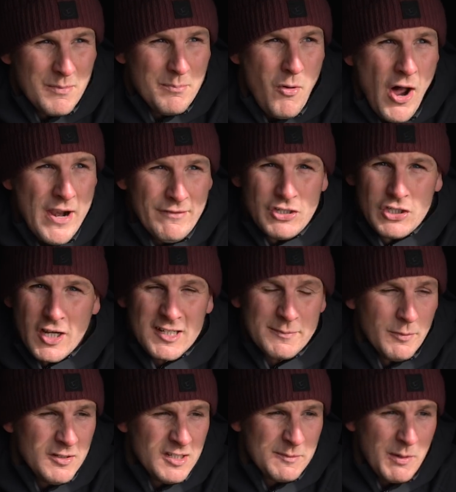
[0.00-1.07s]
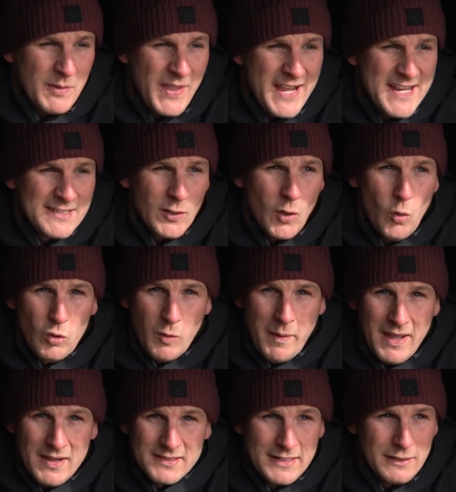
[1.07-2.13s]
minor adjustments, but that is all
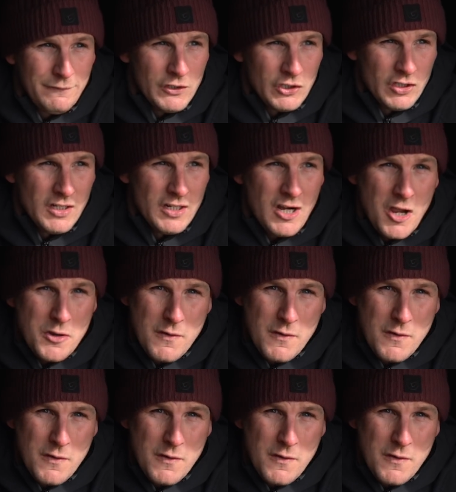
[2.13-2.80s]
about Zig fishing. You know,